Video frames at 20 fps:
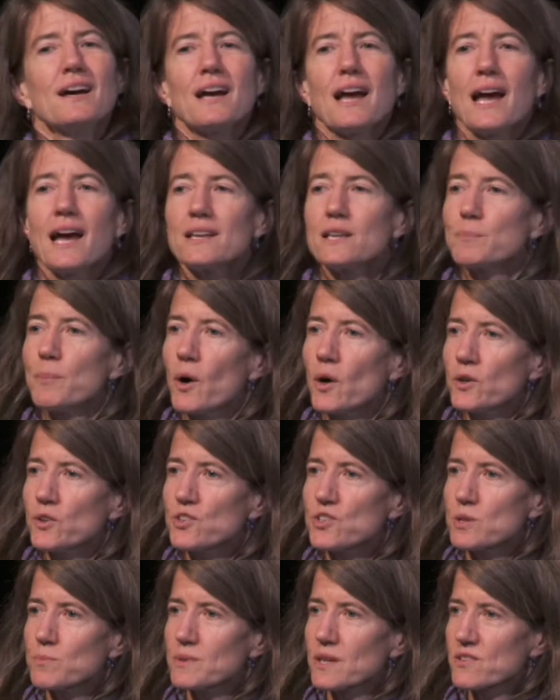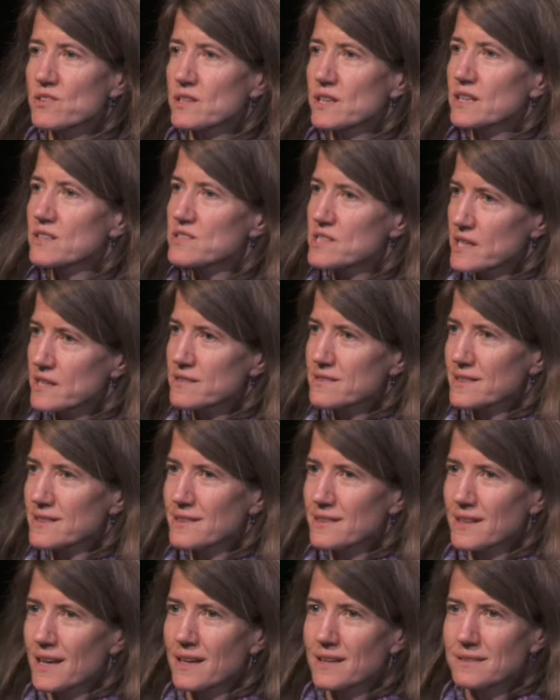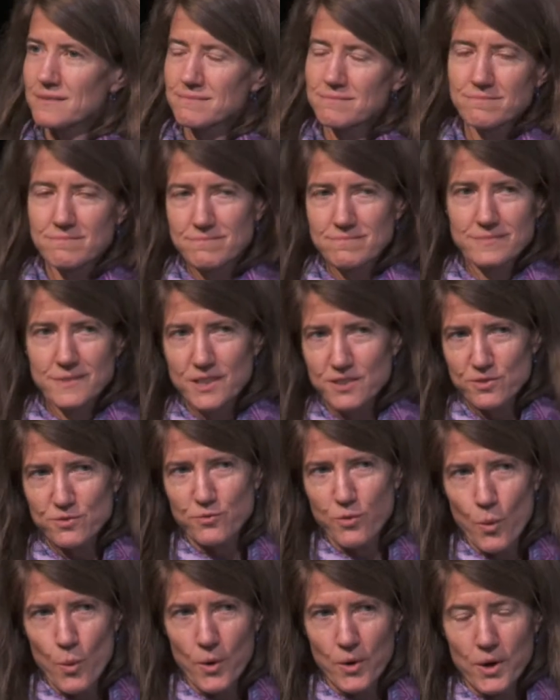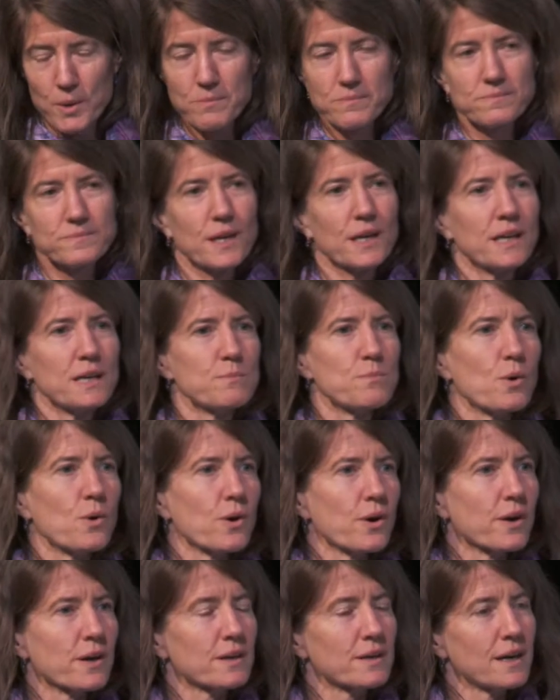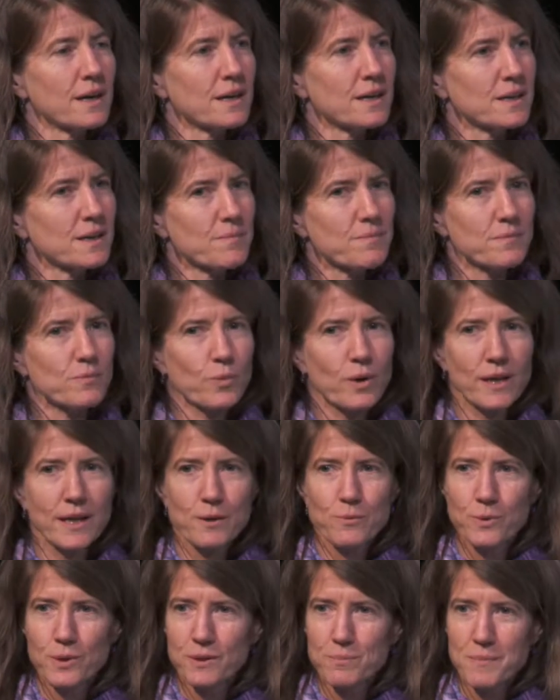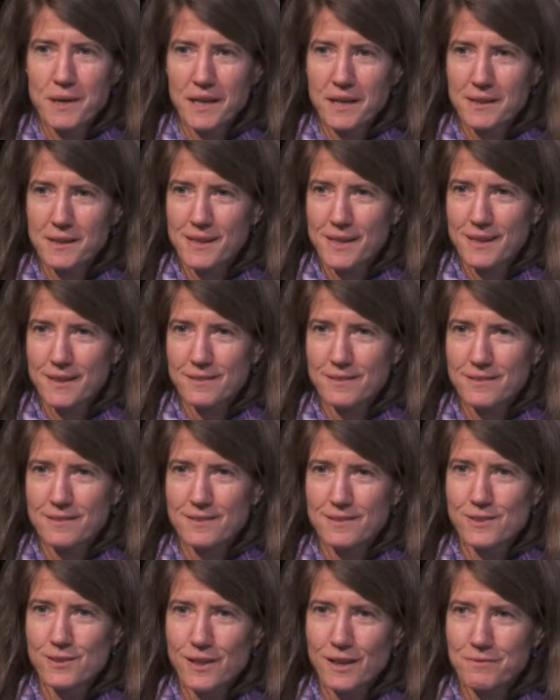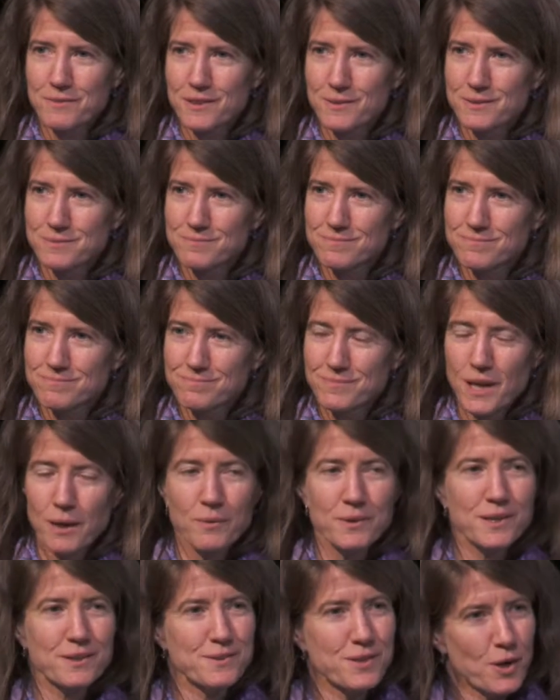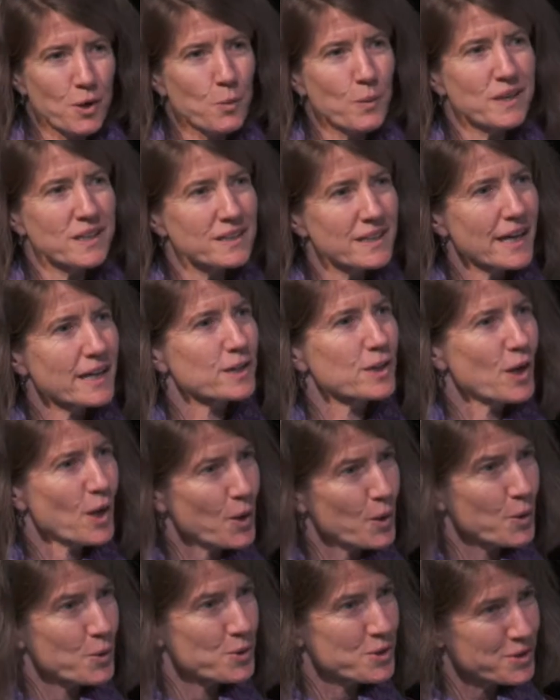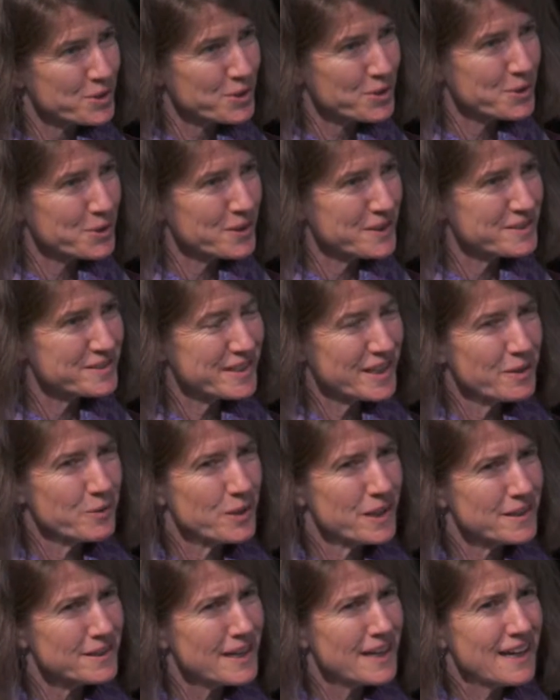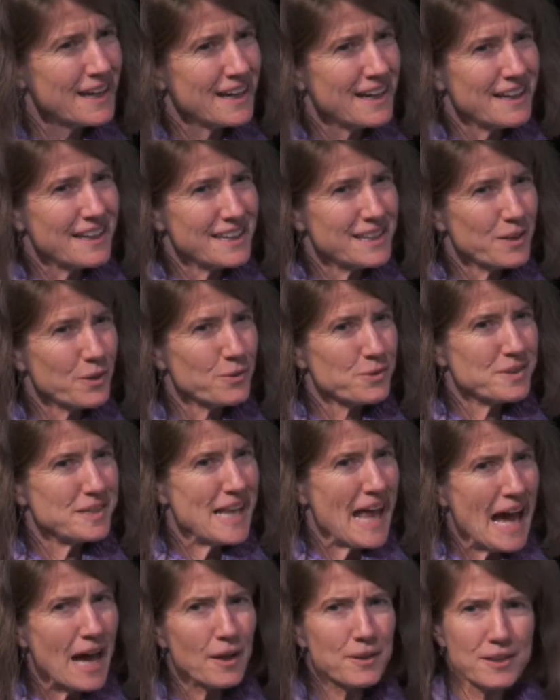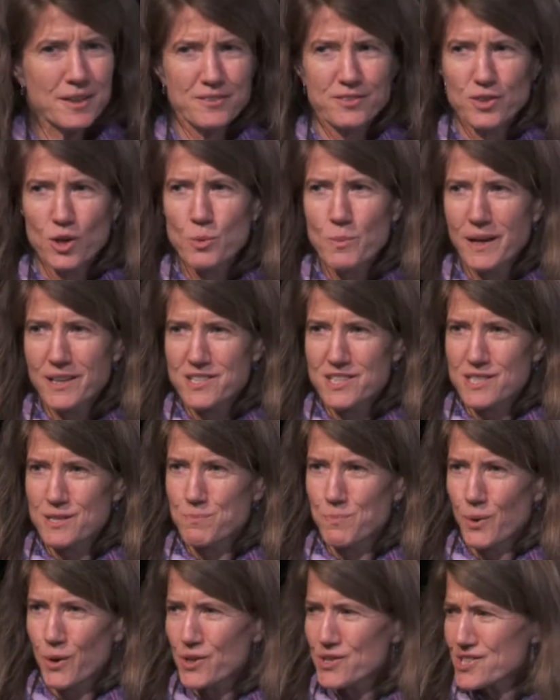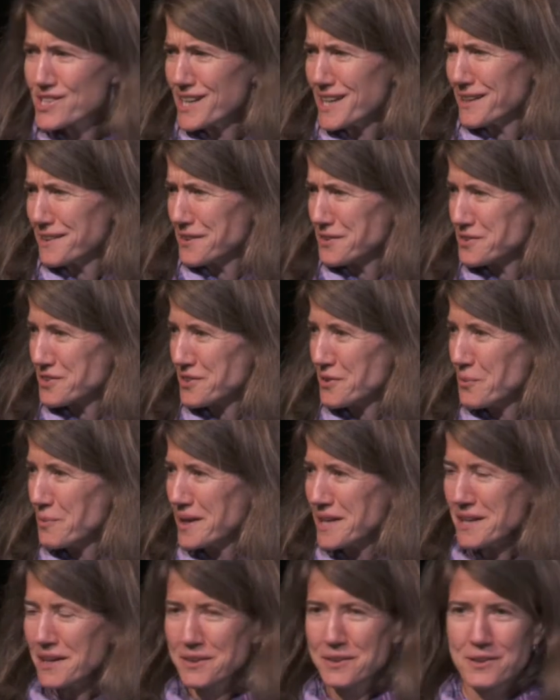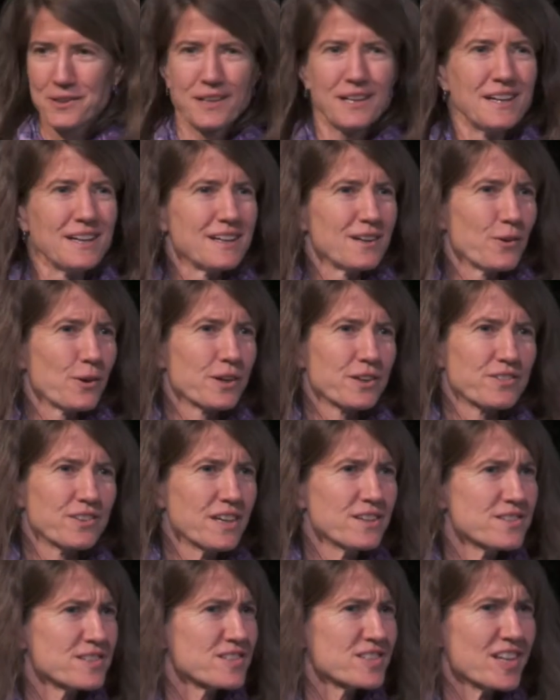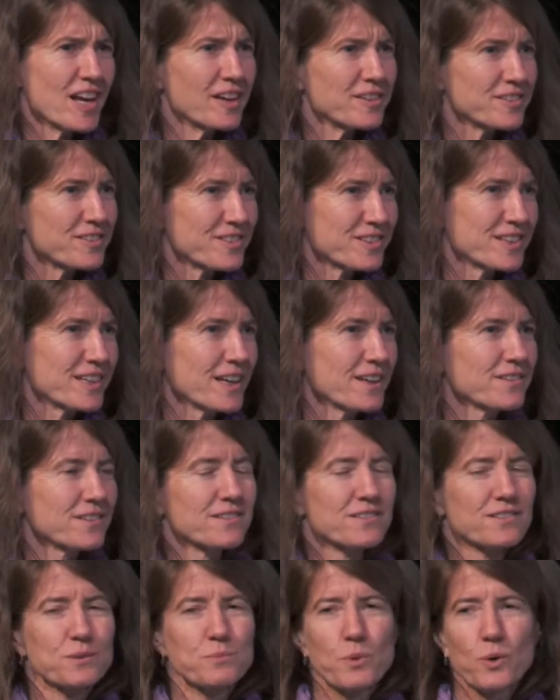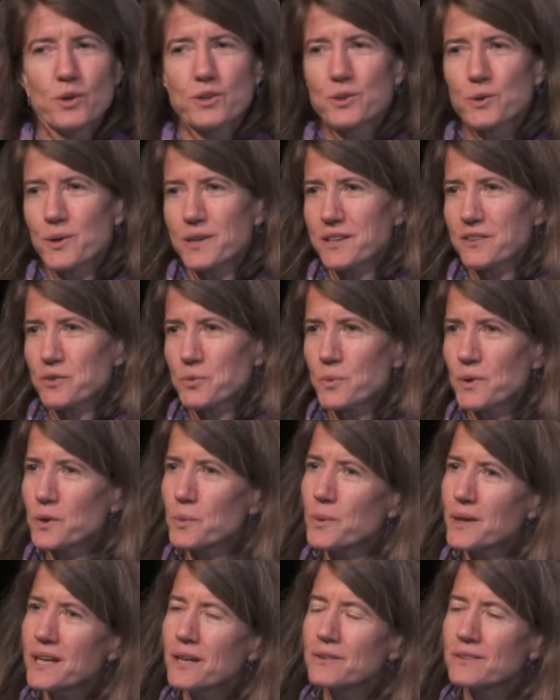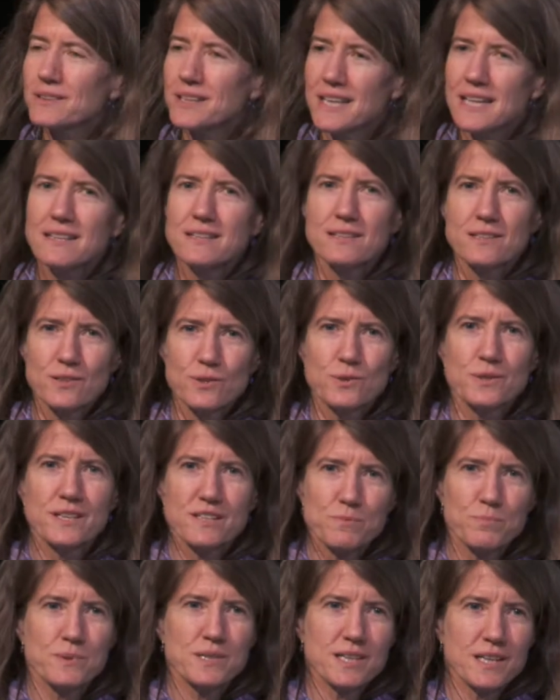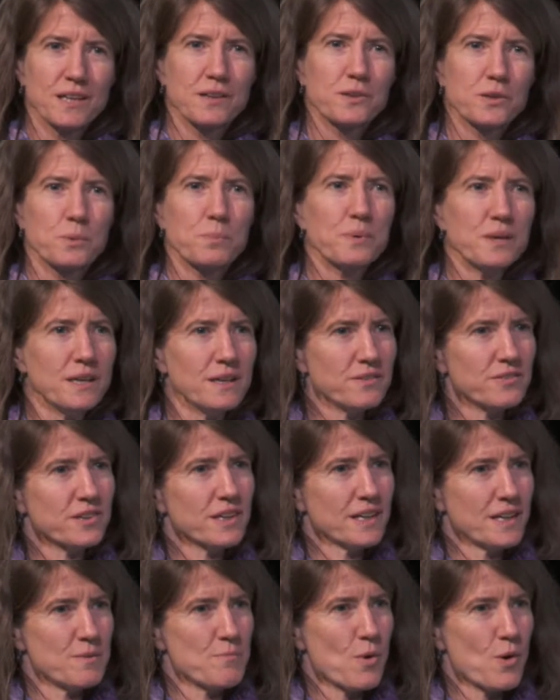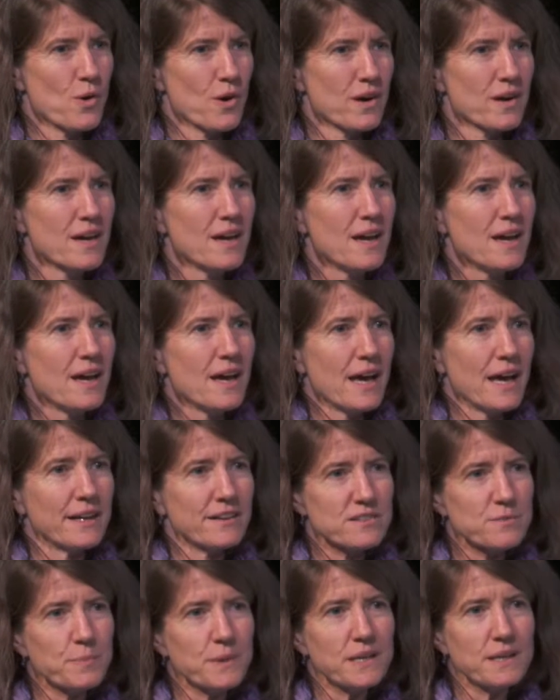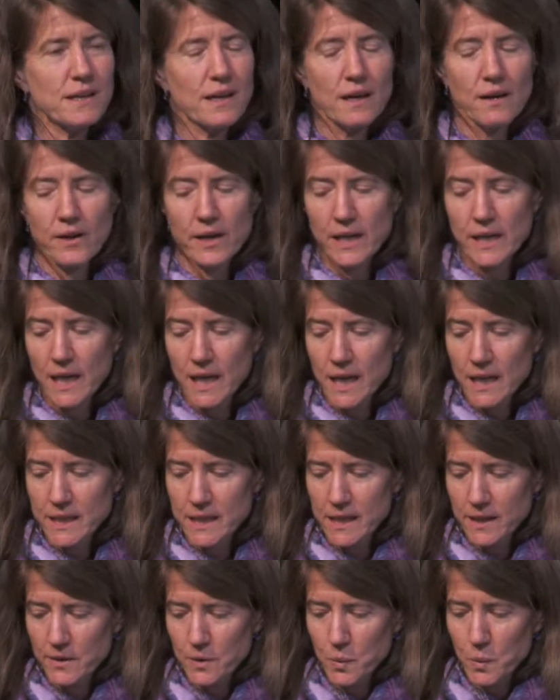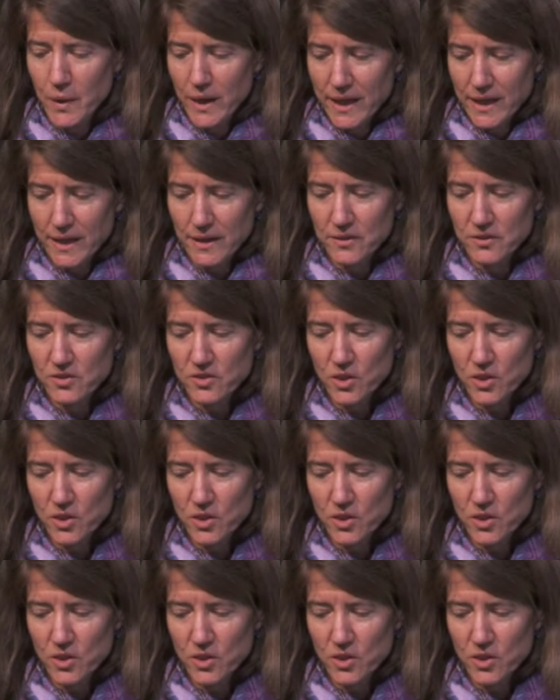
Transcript: And the partnership doesn't exist in this form anymore. Like with many things, you have to be able to know when to let go, too, and say, well, now that so much is burgeoning, there's so many other organizations, dozens and dozens and more doing this work, we don't need to do this particular piece anymore. And it's being carried on in other ways.